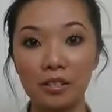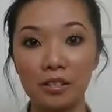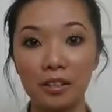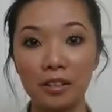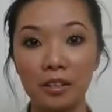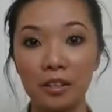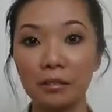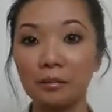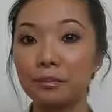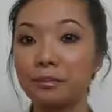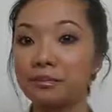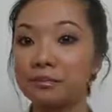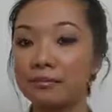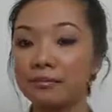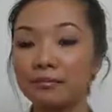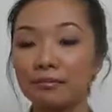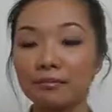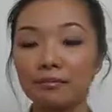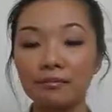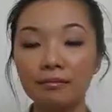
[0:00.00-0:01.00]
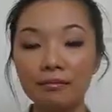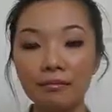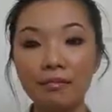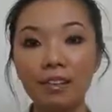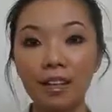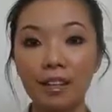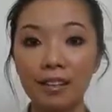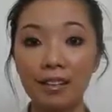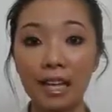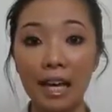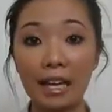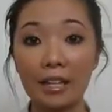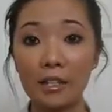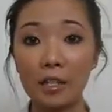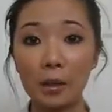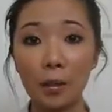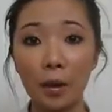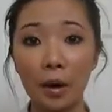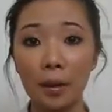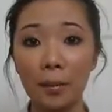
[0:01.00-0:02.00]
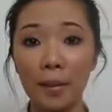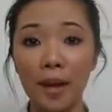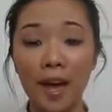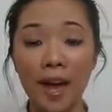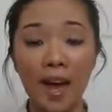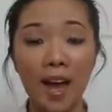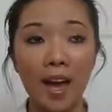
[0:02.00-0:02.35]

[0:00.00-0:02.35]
you know, get to them.